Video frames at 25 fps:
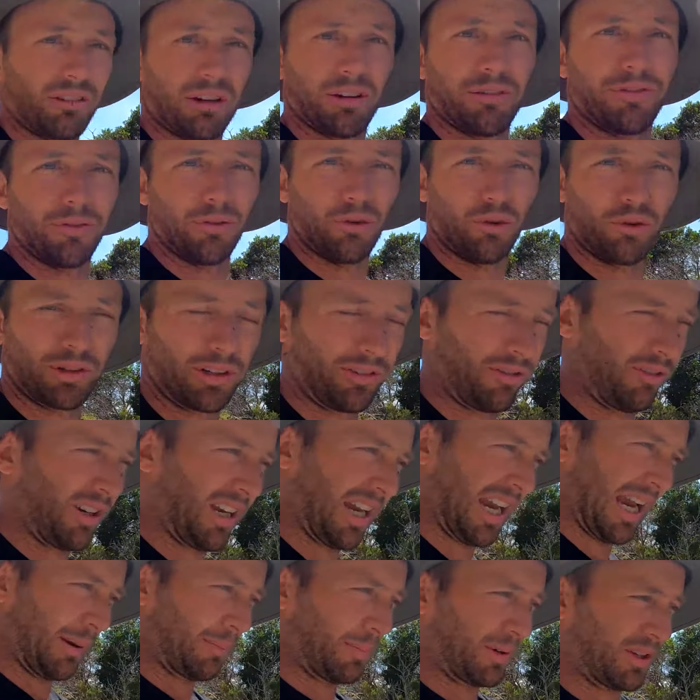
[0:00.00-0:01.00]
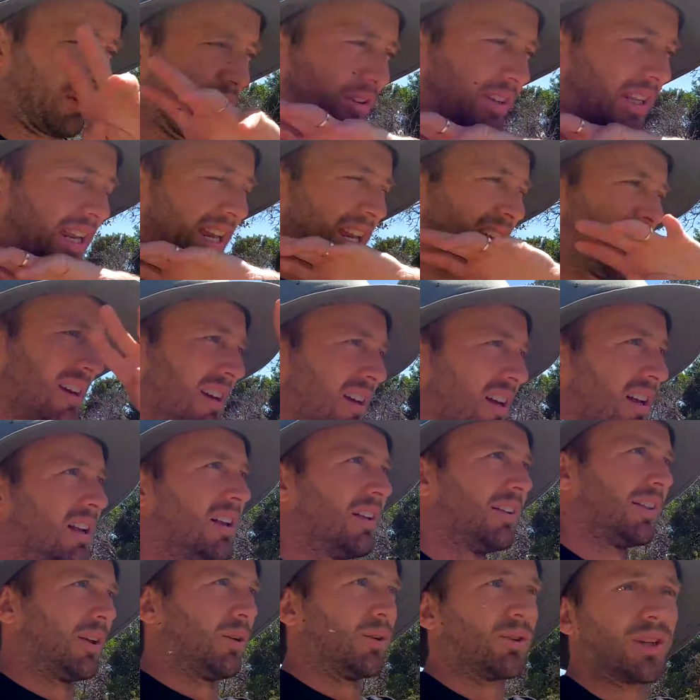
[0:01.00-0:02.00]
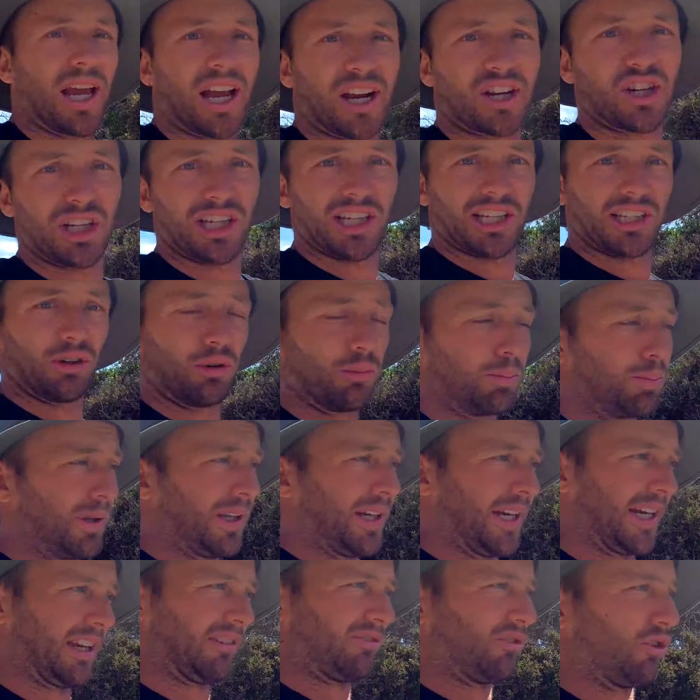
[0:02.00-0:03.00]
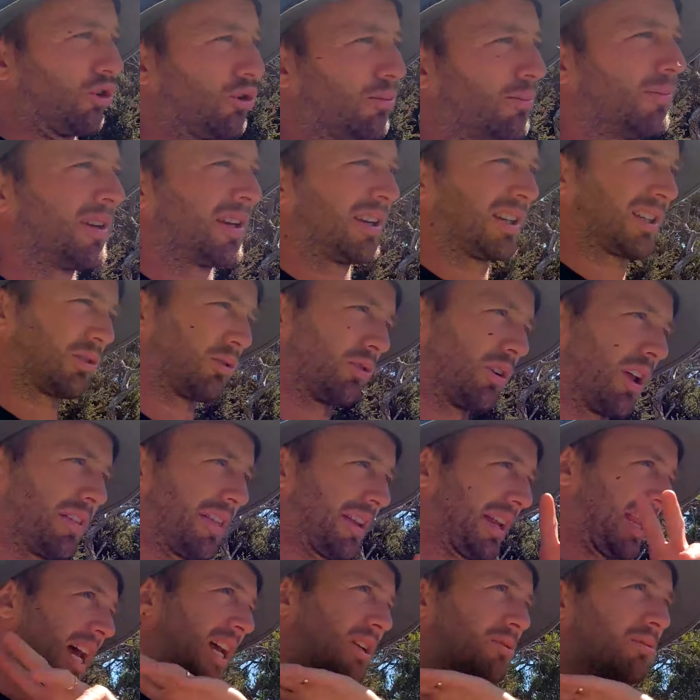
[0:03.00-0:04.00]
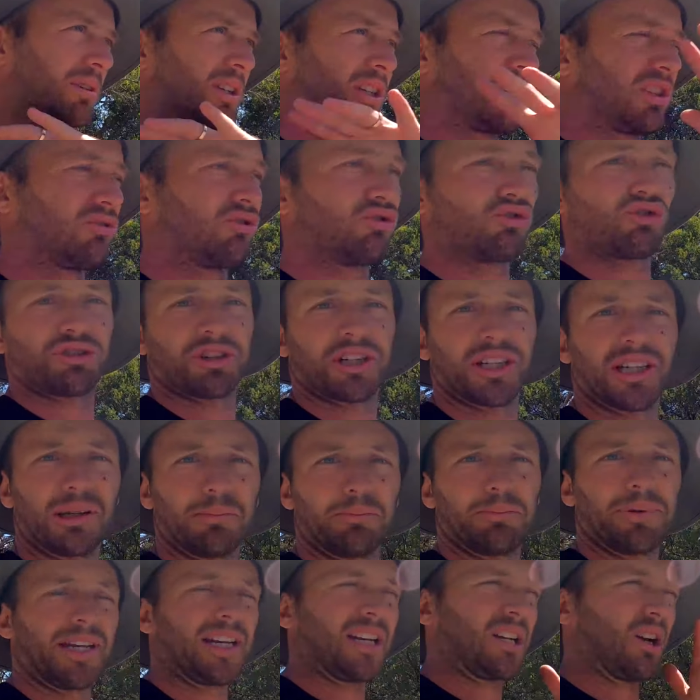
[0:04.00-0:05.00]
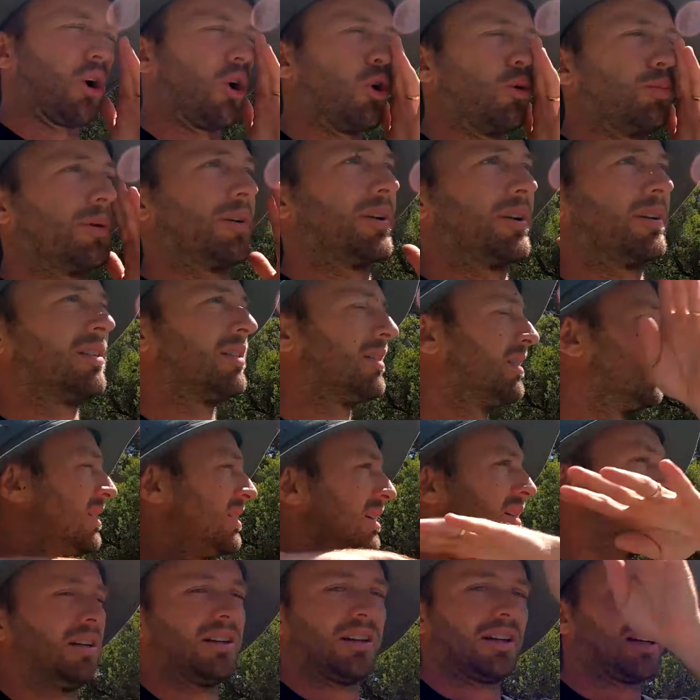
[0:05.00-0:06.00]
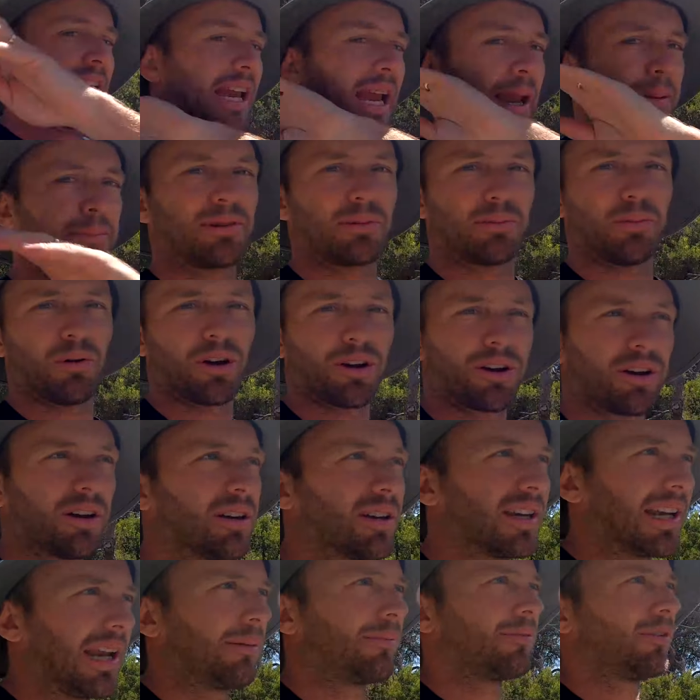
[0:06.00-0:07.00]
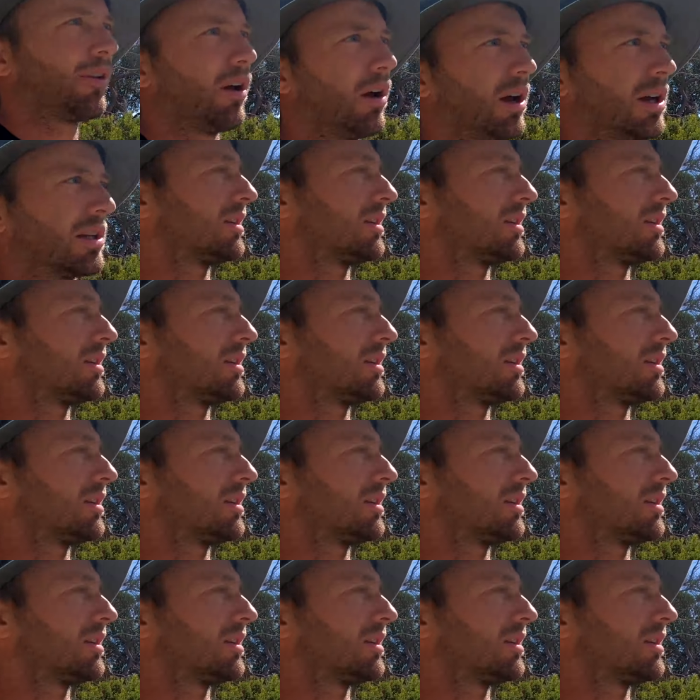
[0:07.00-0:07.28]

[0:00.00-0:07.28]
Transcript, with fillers: three or four different campers on there, there was actually still plenty of room. Sort of like the last one, just a really big open camp spot. Damn